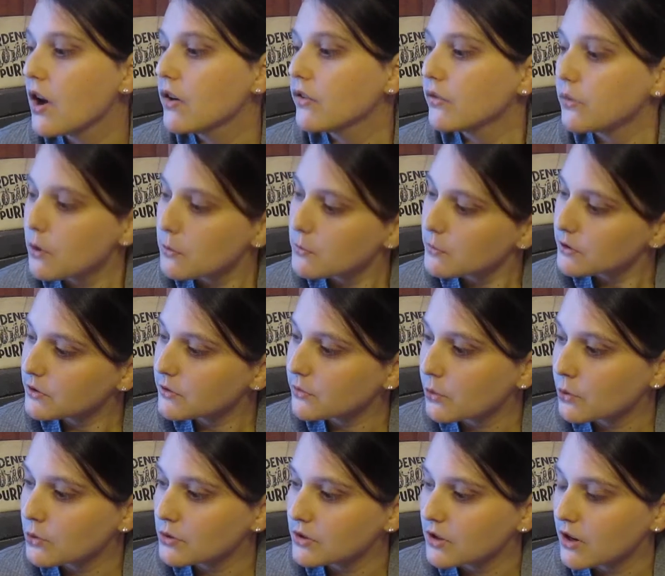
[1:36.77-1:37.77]
four books
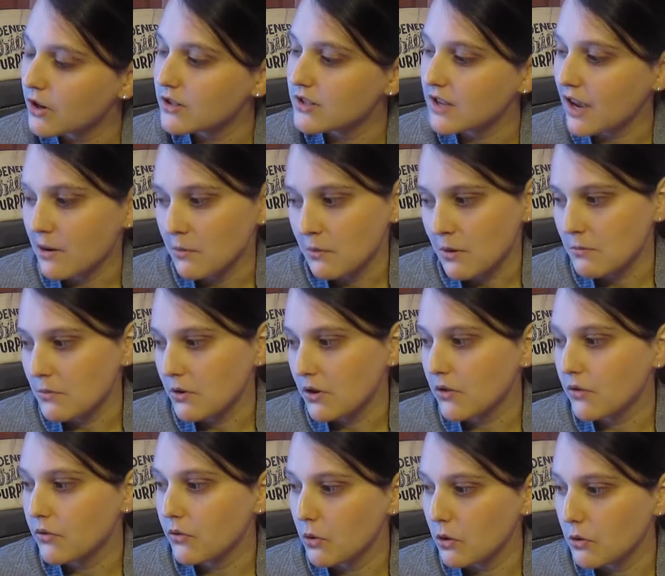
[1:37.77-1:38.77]
four stars, and one
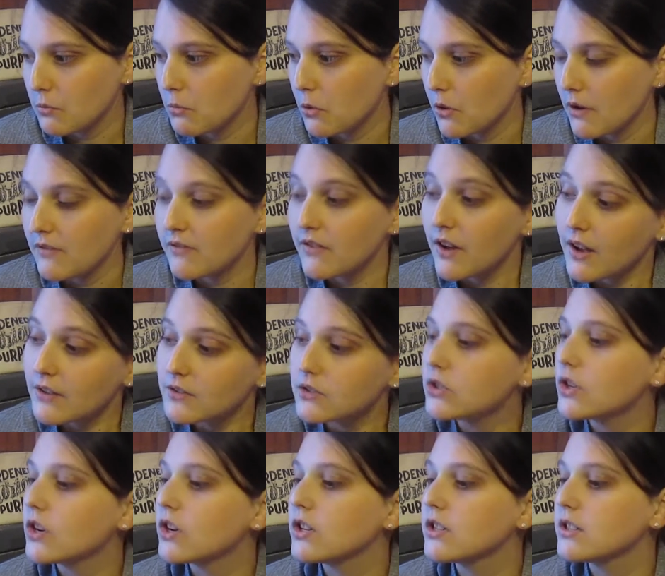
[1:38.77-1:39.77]
book 4.5
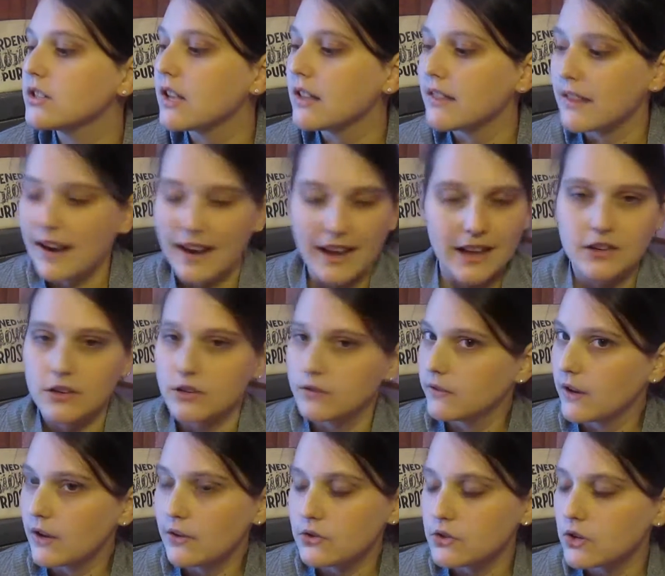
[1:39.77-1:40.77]
stars. And then I had no
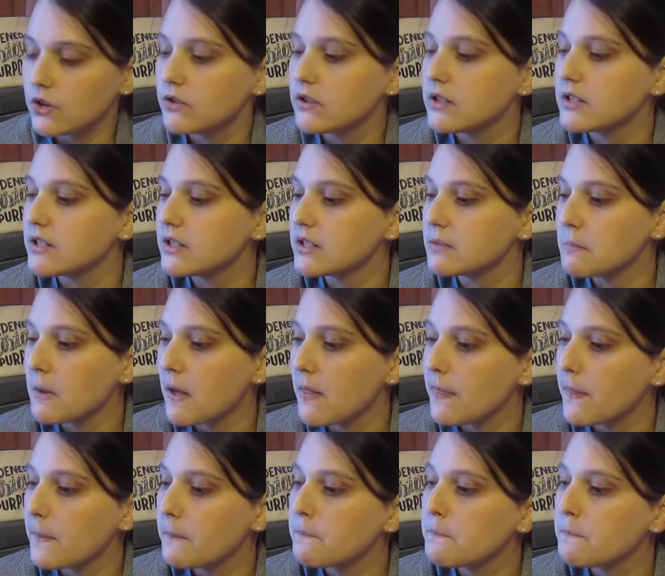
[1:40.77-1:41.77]
five star reads this month.